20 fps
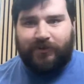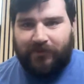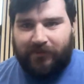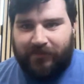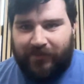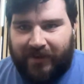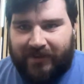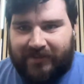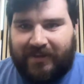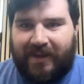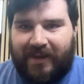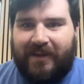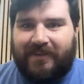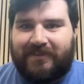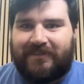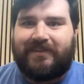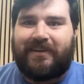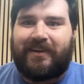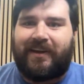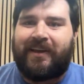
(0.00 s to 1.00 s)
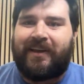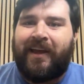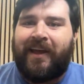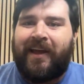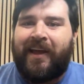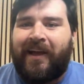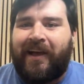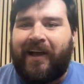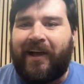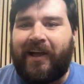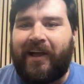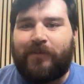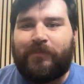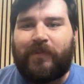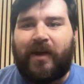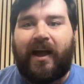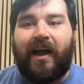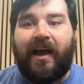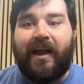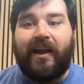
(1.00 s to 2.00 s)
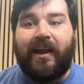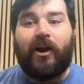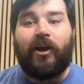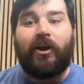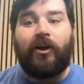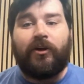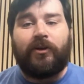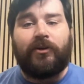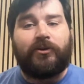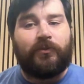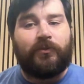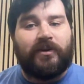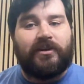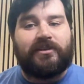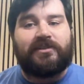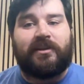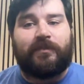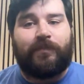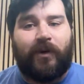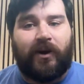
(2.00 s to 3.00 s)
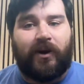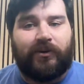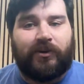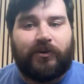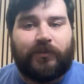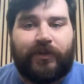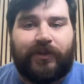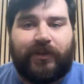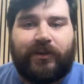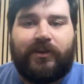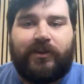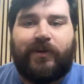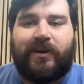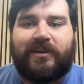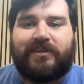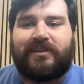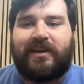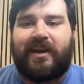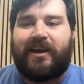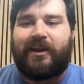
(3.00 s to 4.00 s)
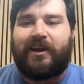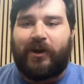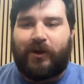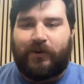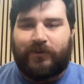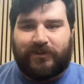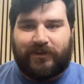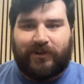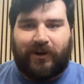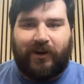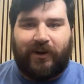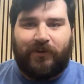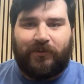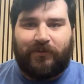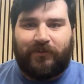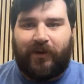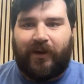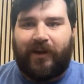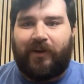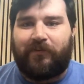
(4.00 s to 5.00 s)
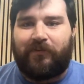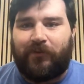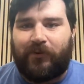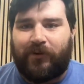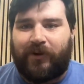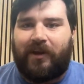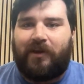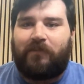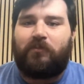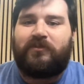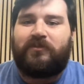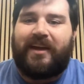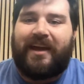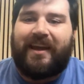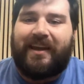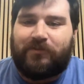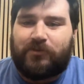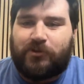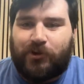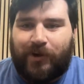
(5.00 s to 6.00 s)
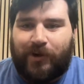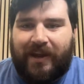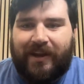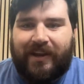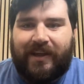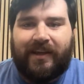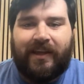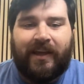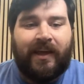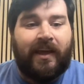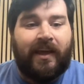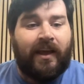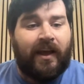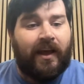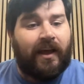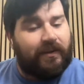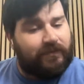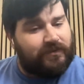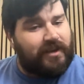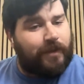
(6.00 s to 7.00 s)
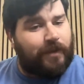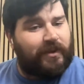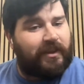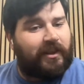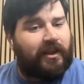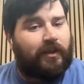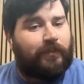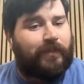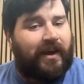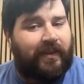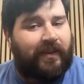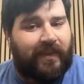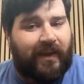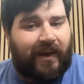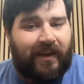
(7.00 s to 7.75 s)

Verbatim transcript: doing fantastic. Um, I heard you recently partnered with the USA Coast Guard uh, for a day of training. Uh, tell me a little about